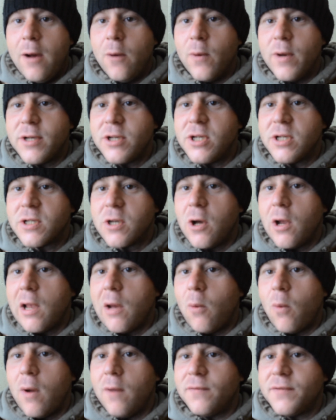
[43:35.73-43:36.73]
which is all
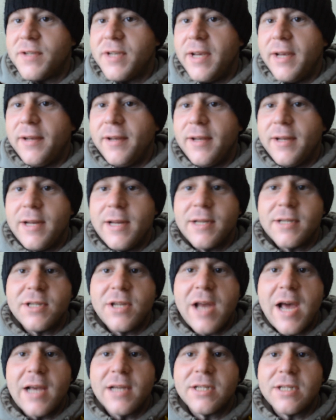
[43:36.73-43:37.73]
I wanted, and it's
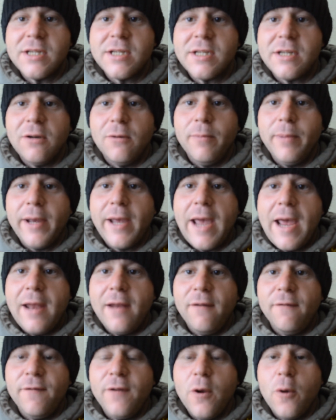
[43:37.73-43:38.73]
nice to still be
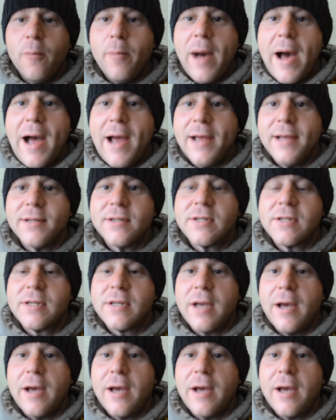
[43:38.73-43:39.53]
getting a few bites.